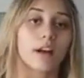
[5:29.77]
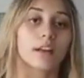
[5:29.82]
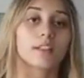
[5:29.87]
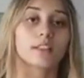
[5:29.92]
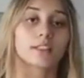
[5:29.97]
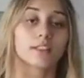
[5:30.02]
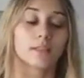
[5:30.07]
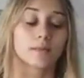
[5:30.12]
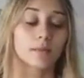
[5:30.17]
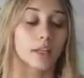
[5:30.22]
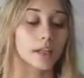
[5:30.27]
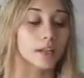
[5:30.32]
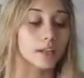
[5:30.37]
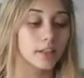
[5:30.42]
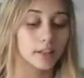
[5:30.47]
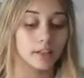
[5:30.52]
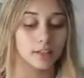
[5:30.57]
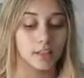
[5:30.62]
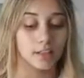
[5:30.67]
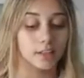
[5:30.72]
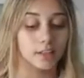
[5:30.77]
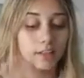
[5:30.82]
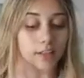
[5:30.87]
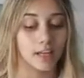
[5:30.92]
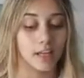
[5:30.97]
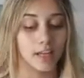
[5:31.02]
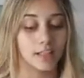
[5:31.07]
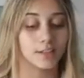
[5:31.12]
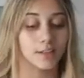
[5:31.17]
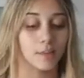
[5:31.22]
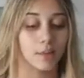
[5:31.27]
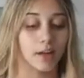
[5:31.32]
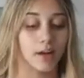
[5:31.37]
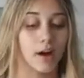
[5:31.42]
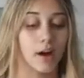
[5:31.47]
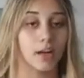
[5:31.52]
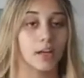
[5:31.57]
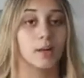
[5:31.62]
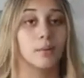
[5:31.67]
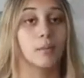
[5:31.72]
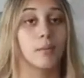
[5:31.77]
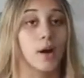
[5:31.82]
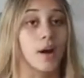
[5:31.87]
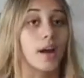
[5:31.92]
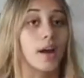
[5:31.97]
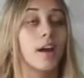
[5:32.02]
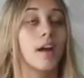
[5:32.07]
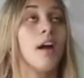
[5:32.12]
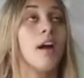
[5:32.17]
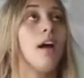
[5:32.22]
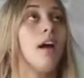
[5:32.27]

I just am like, click, click, click, add to my cart and buy.